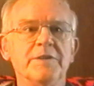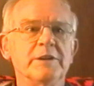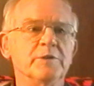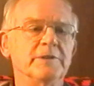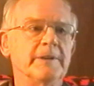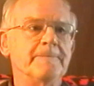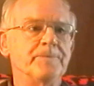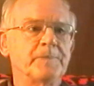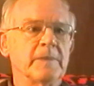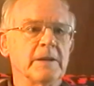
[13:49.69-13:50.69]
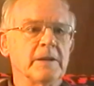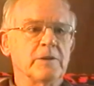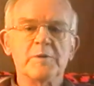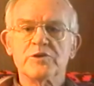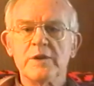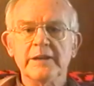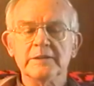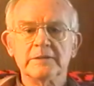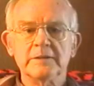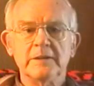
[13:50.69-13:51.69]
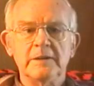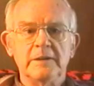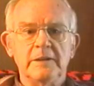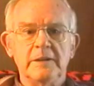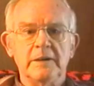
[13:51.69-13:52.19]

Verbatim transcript: Like one thing was, um, about trains,